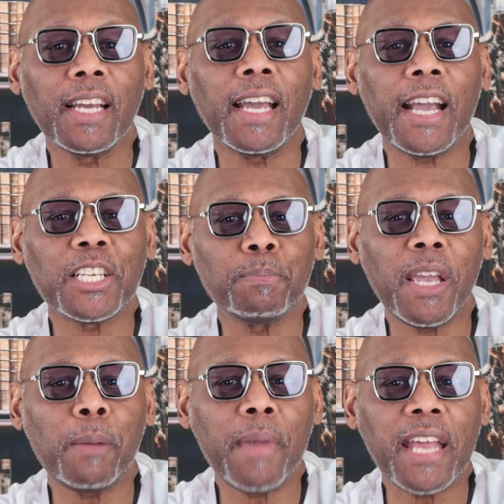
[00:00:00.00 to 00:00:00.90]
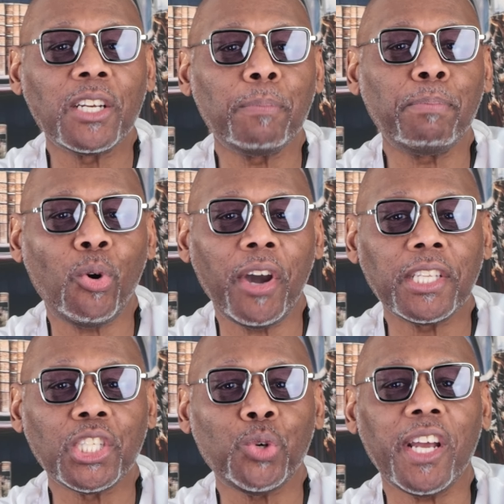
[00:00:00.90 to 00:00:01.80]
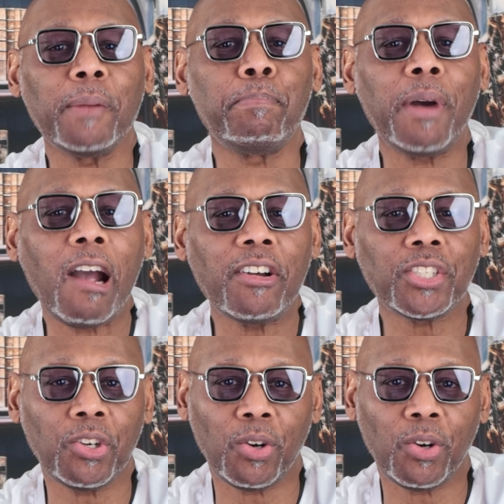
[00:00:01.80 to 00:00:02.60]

Esme made it a point to embarrass her